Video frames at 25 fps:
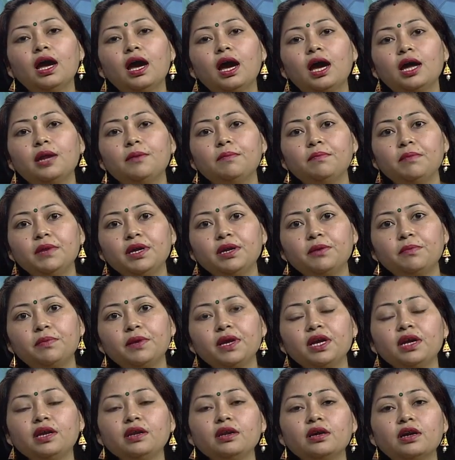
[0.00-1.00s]
and
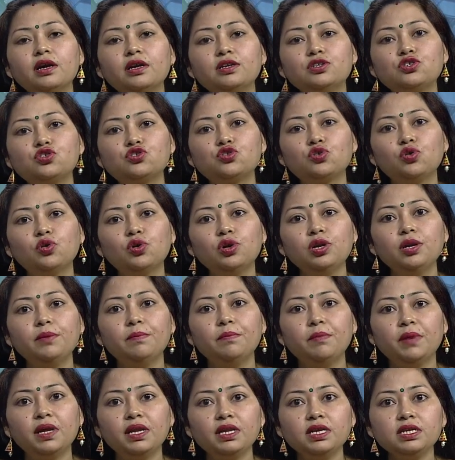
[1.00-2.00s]
midbrain control
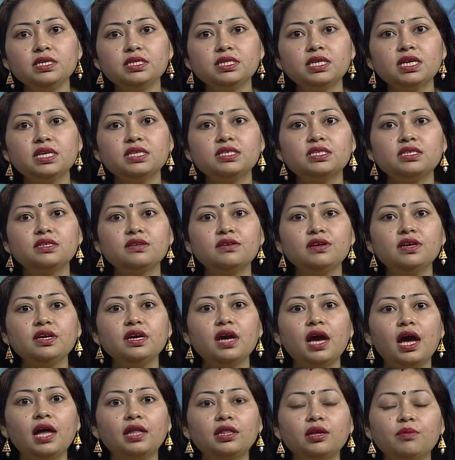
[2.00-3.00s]
many
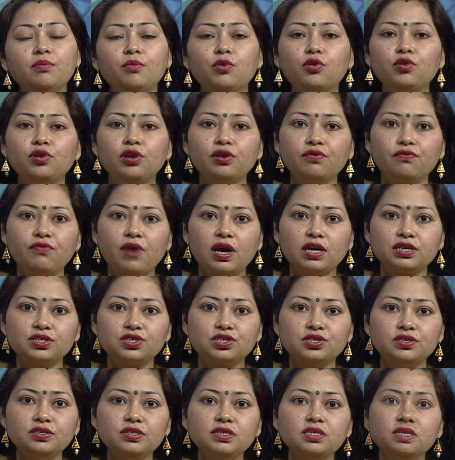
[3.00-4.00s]
sensory and the motor
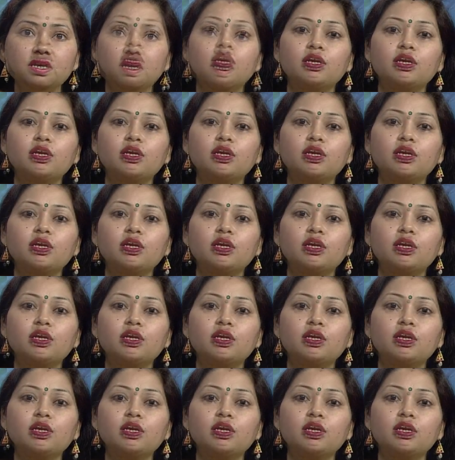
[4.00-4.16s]
functions